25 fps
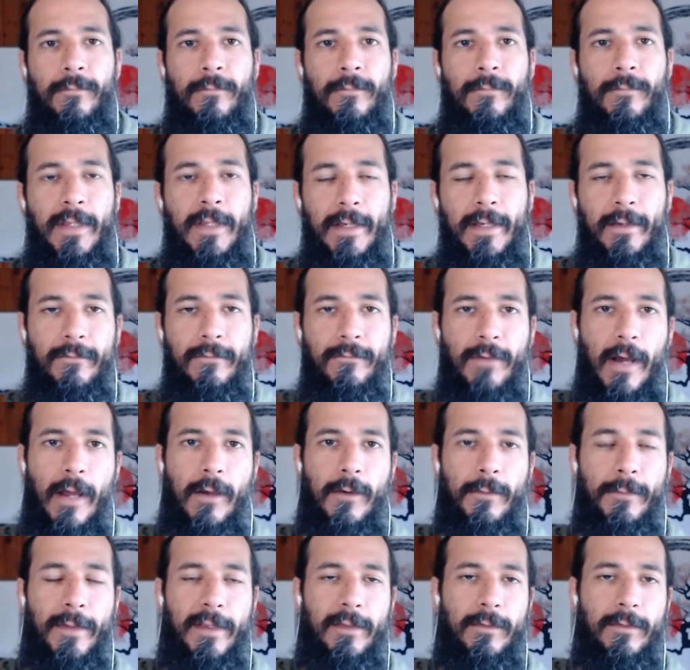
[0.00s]
the
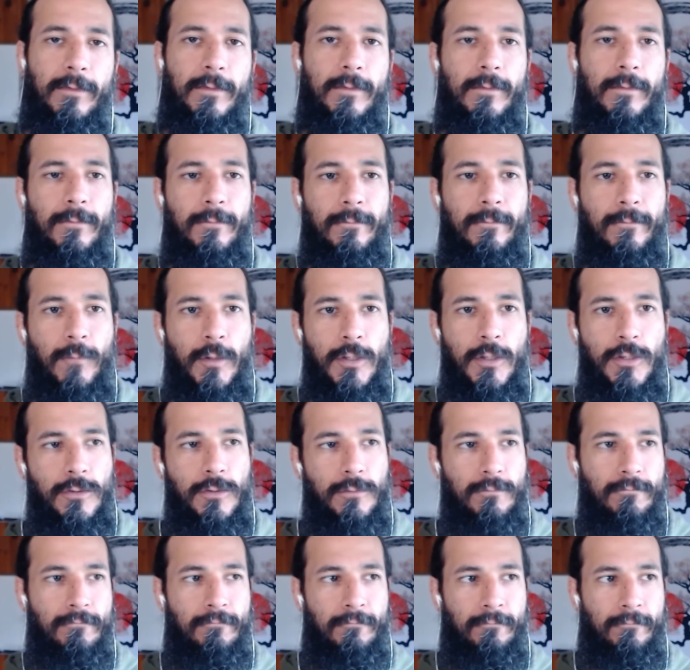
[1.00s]
environment,
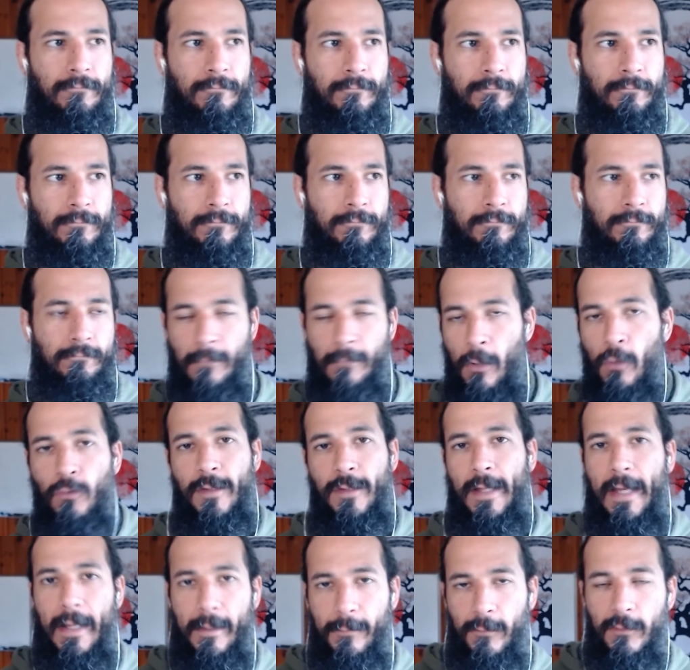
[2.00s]
which
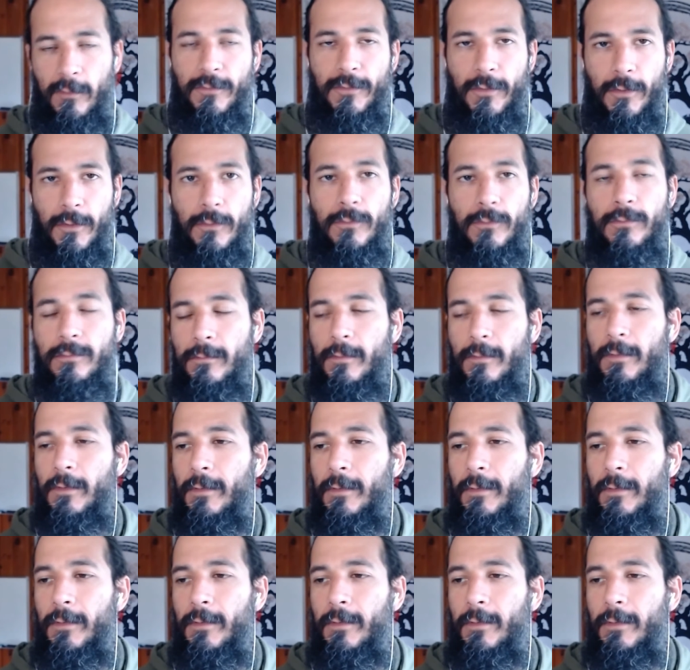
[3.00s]
most animals do,